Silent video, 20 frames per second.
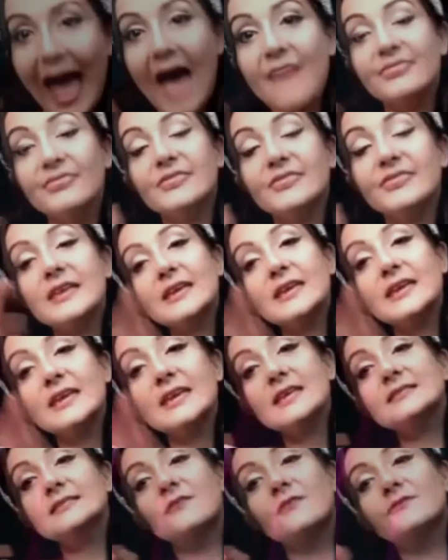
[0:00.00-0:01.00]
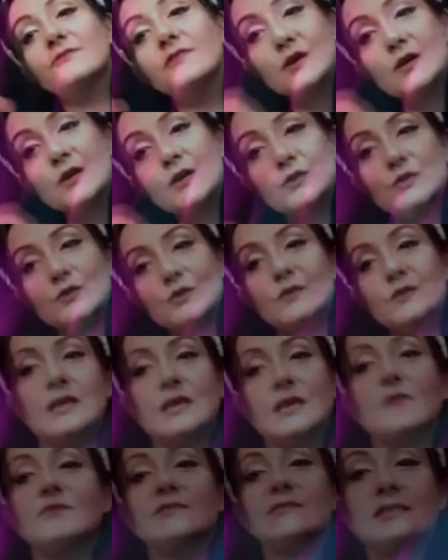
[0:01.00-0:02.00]
And these
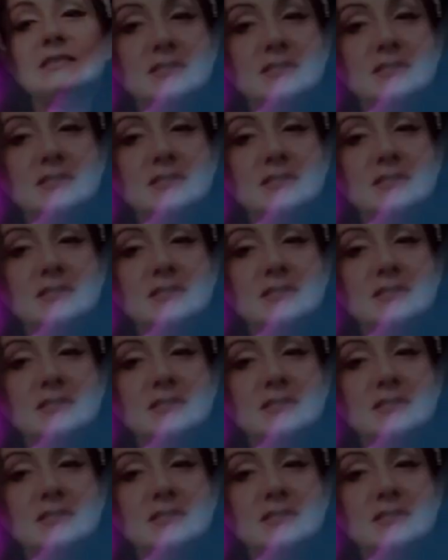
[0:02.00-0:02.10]
virgins have